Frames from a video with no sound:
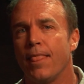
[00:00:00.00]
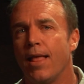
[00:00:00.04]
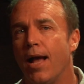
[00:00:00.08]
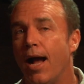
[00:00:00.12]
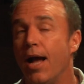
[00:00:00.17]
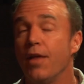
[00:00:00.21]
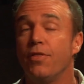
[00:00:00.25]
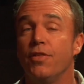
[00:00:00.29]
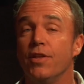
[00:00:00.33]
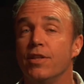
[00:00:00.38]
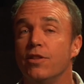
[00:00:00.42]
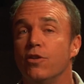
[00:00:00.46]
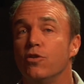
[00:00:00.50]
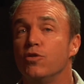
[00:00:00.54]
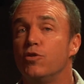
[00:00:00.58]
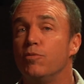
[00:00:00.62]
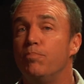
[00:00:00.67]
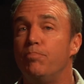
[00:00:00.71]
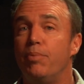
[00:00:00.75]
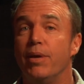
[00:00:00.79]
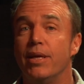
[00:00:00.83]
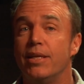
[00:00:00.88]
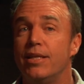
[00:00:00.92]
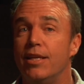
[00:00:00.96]
I think there's a
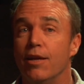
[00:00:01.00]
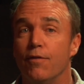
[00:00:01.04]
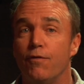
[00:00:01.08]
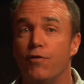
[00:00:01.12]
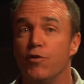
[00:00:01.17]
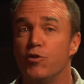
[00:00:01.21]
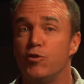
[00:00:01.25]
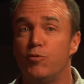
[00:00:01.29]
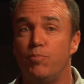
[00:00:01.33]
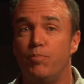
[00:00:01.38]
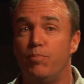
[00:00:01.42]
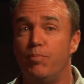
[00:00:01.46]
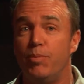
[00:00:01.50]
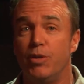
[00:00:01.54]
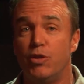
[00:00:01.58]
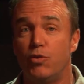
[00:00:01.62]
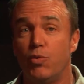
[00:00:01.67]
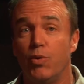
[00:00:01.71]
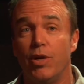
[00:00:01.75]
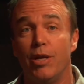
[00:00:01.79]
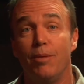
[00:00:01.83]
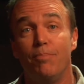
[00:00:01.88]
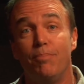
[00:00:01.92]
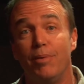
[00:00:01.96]
big difference
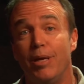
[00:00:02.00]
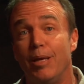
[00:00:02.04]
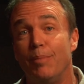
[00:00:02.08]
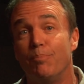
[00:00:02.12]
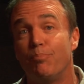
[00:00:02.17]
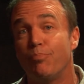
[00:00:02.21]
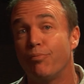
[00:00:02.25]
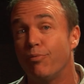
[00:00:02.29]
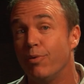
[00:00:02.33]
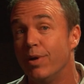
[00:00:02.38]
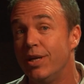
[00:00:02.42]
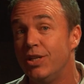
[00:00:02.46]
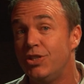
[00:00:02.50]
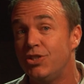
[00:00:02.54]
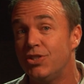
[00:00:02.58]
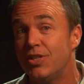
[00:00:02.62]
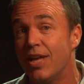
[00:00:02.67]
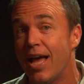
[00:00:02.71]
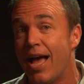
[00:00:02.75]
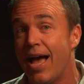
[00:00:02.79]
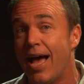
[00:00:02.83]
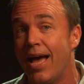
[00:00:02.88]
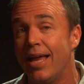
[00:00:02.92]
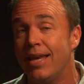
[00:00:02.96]
between being preached
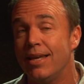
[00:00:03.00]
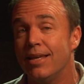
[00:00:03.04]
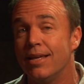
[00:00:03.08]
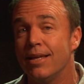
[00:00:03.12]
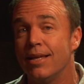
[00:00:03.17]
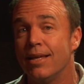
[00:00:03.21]
at